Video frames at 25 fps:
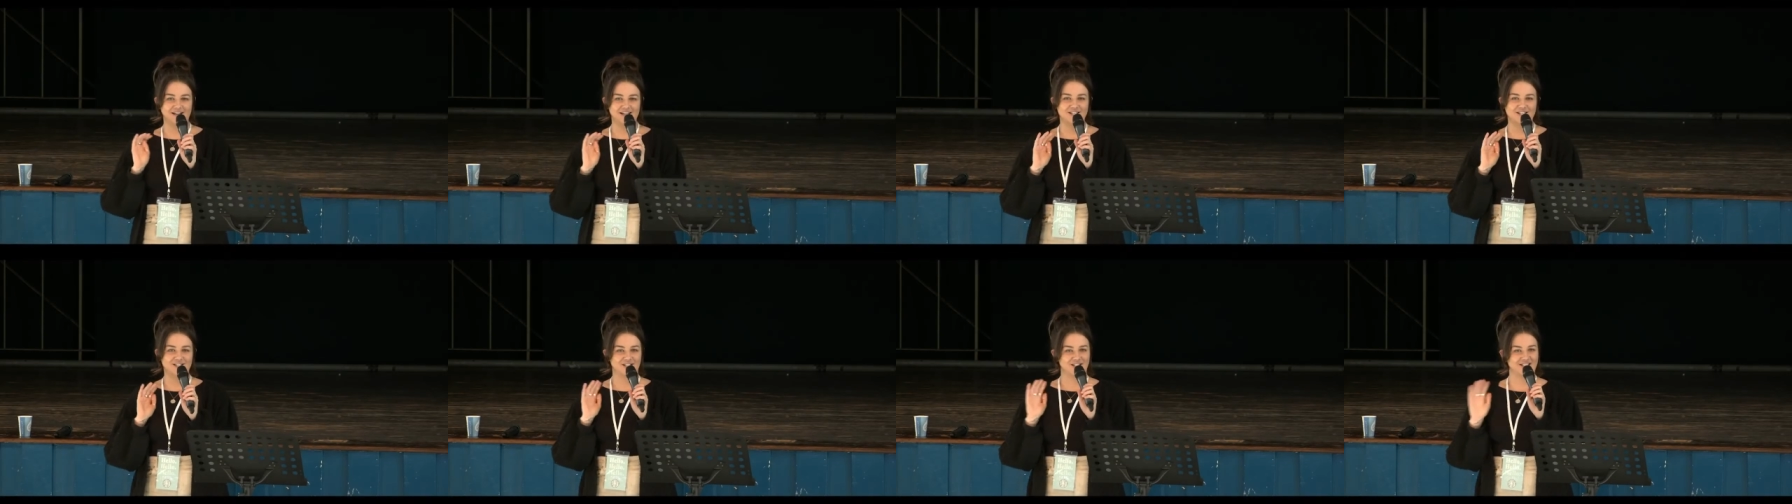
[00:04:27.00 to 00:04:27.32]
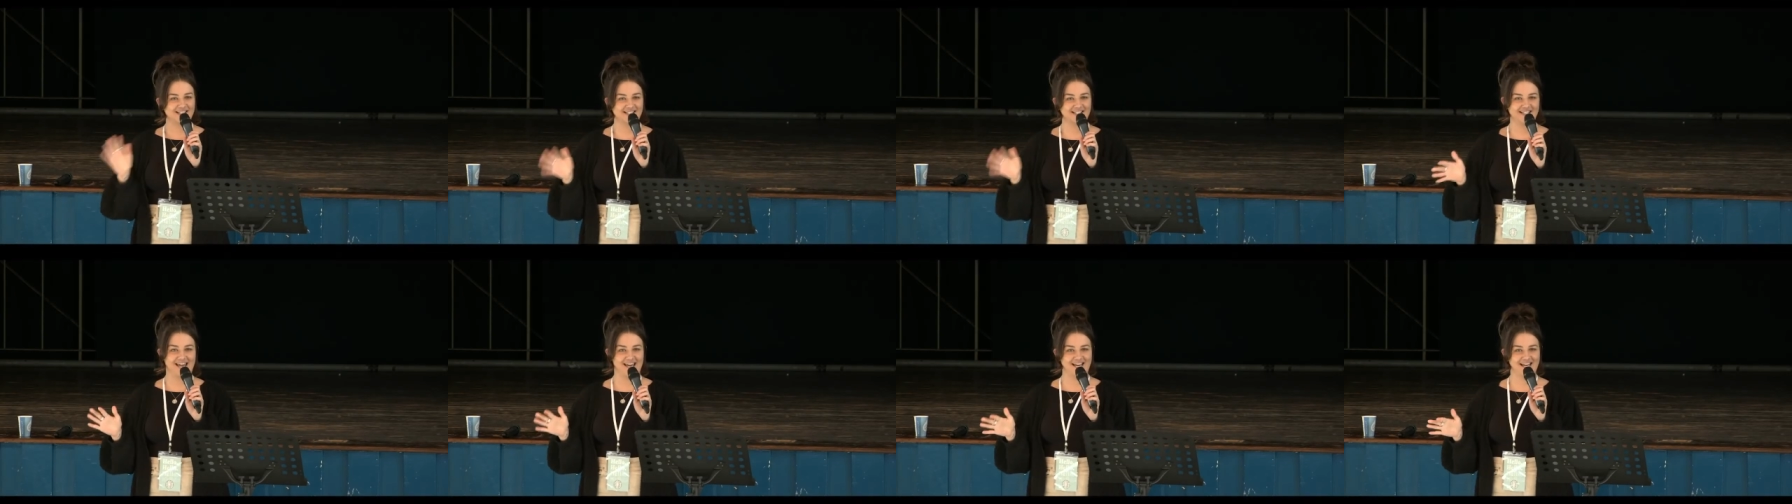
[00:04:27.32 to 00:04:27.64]
just
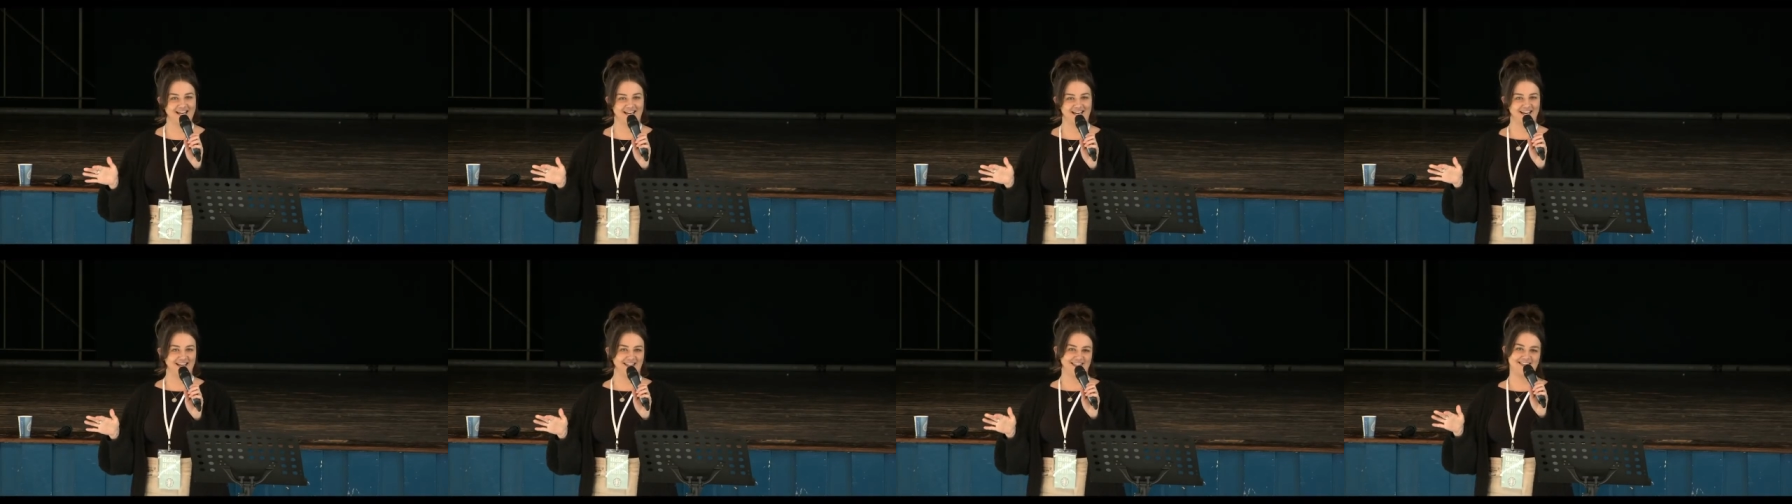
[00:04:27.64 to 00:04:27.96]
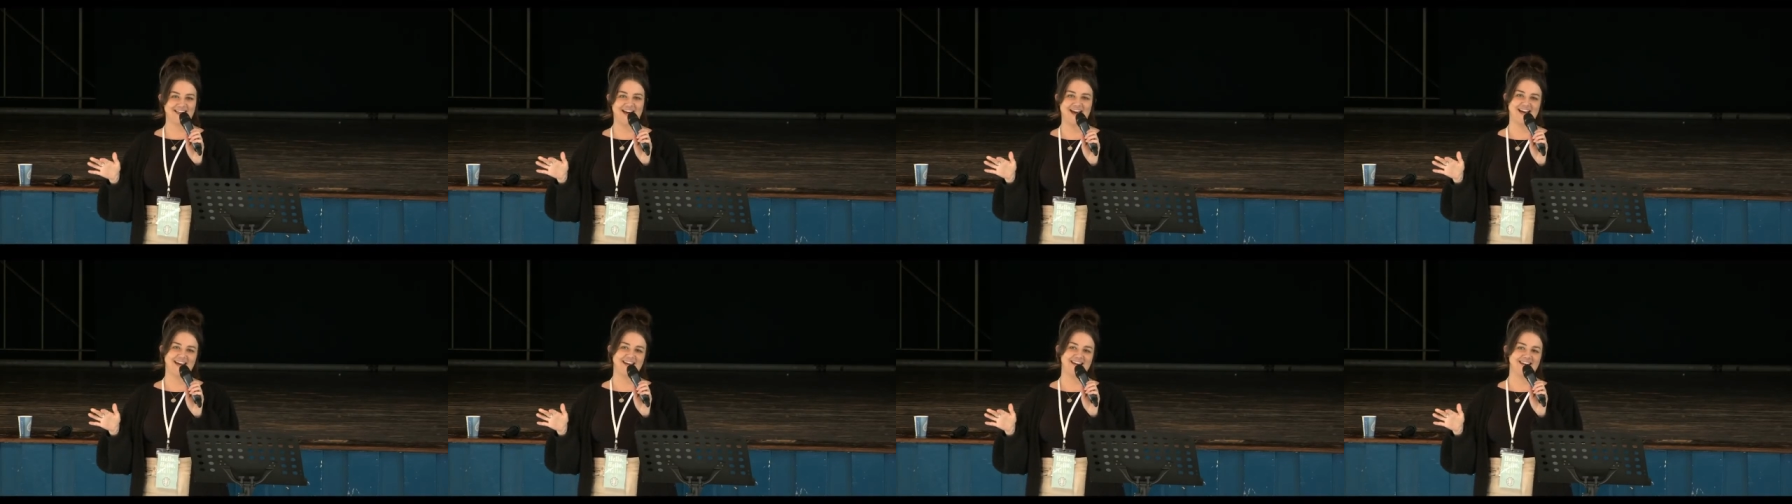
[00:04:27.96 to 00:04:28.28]
think
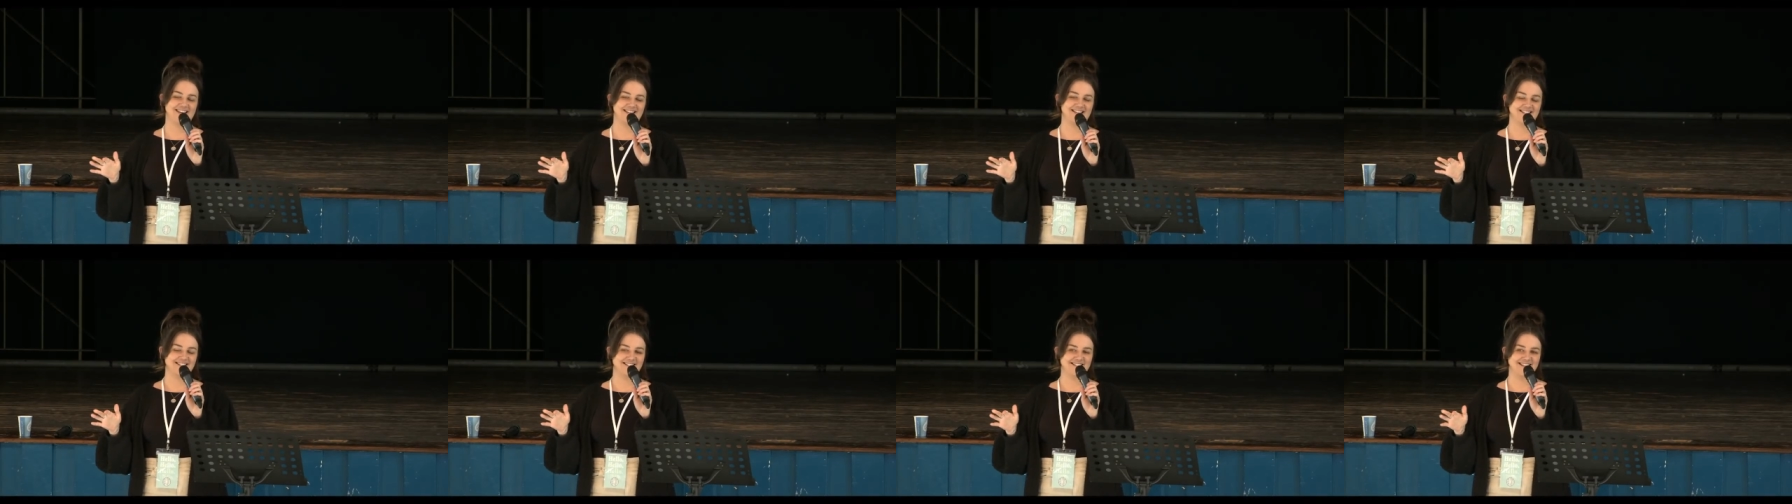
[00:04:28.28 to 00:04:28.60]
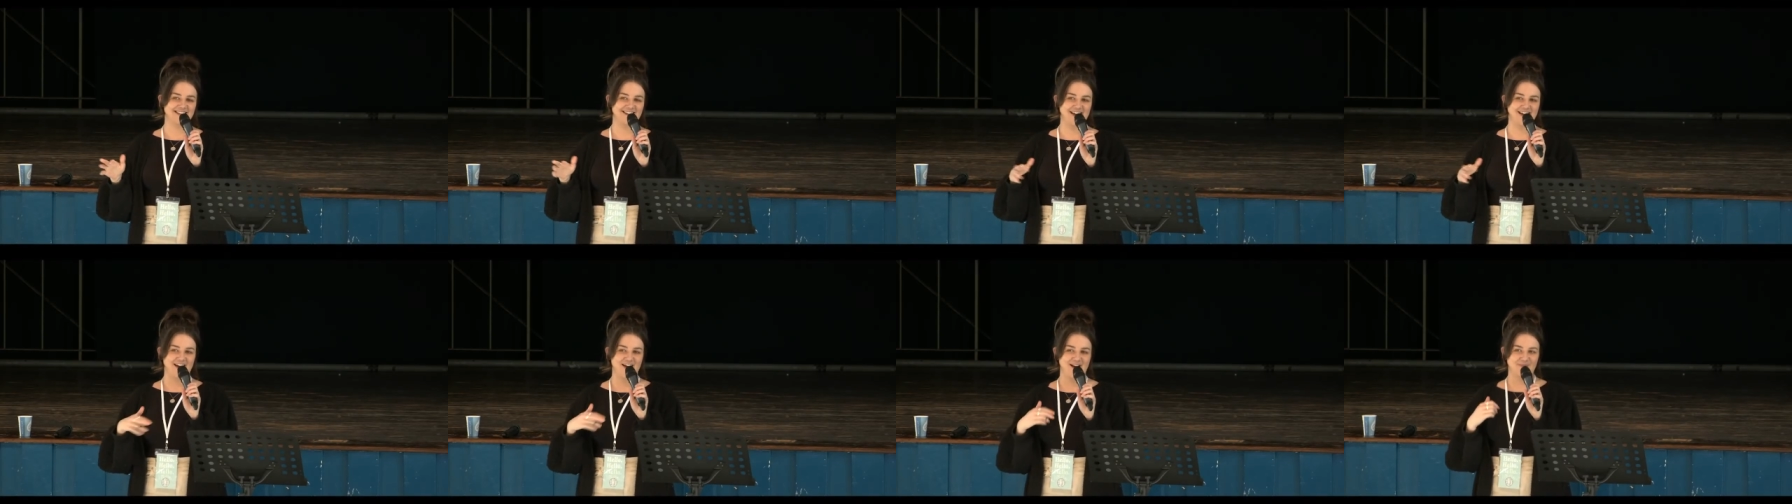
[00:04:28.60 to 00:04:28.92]
that is
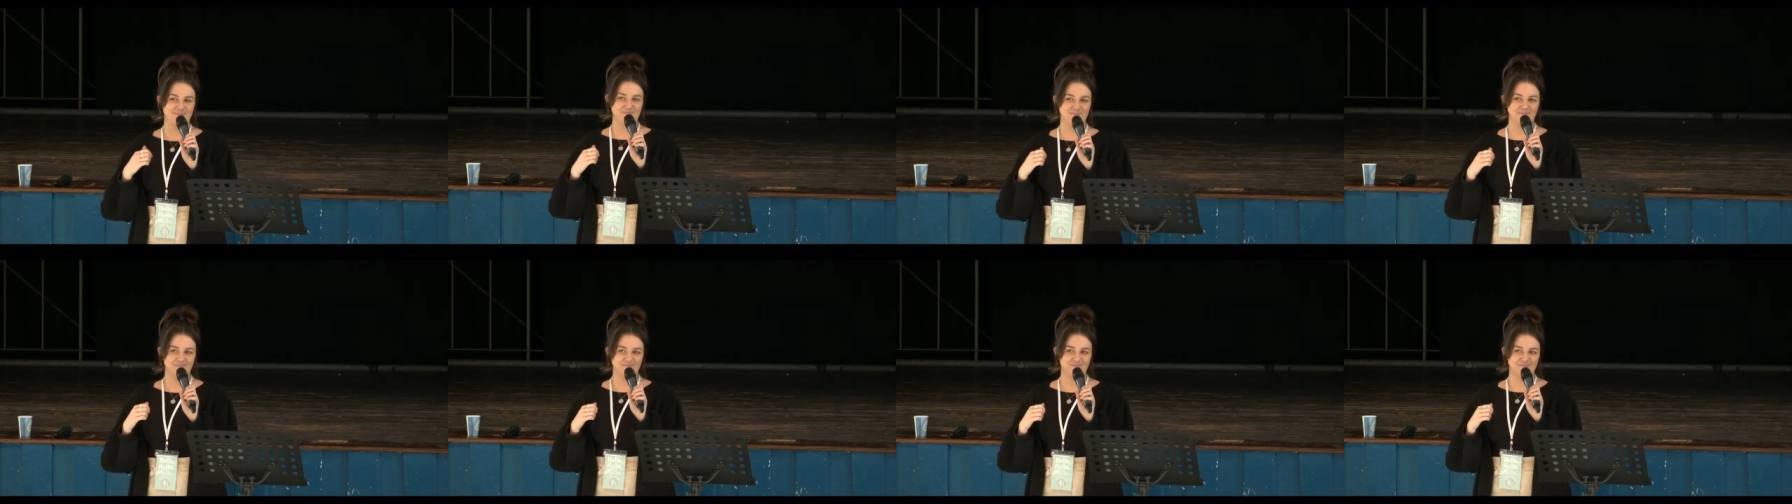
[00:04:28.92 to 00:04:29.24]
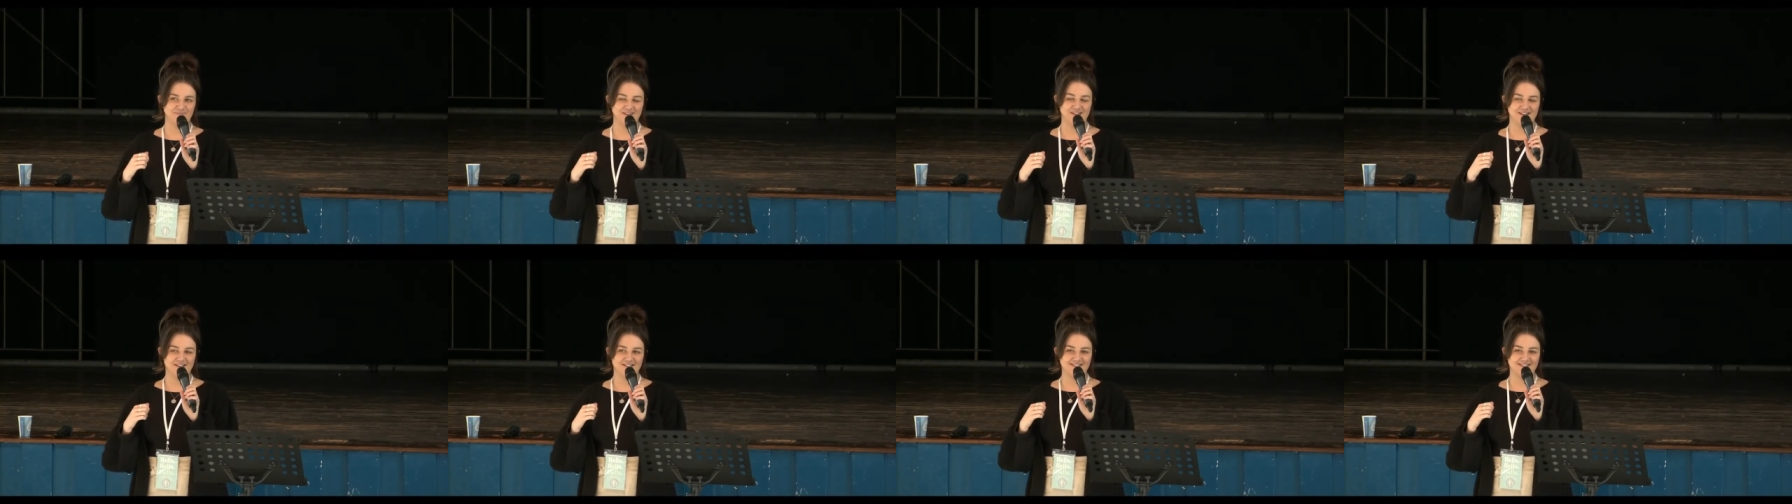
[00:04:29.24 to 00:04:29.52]
um,